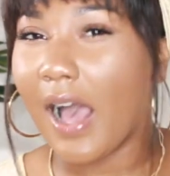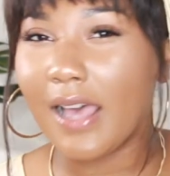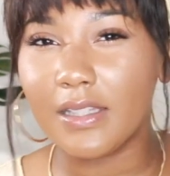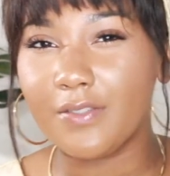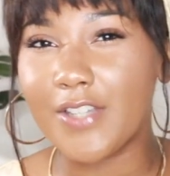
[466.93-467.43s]

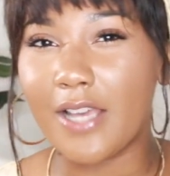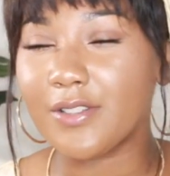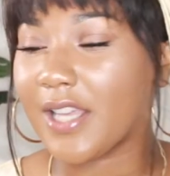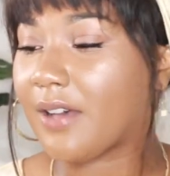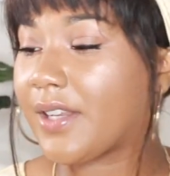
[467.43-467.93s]
I live
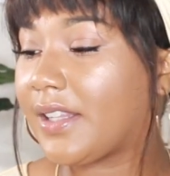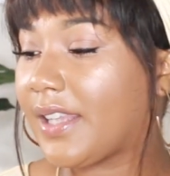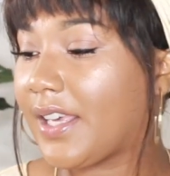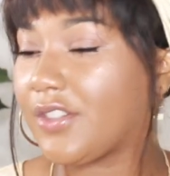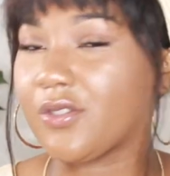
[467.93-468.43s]
downtown
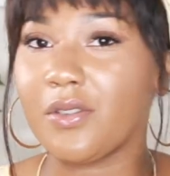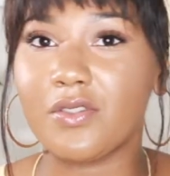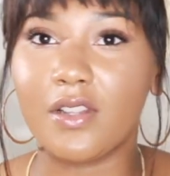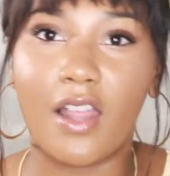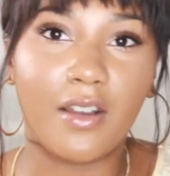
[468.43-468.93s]
LA, so
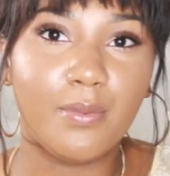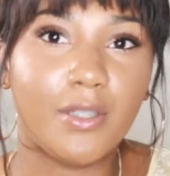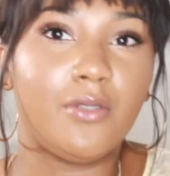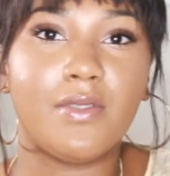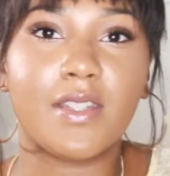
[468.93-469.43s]
there's a lot of
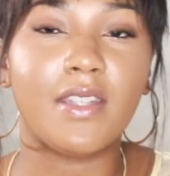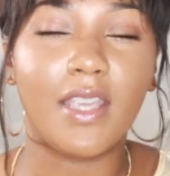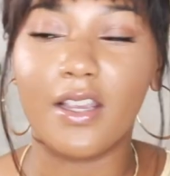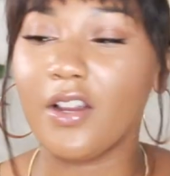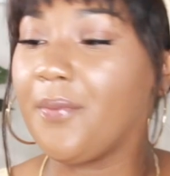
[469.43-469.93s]
pollutants in
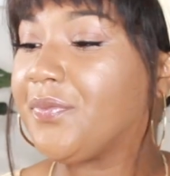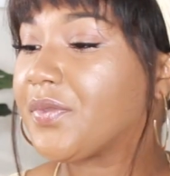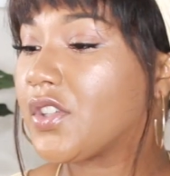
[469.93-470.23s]
the air.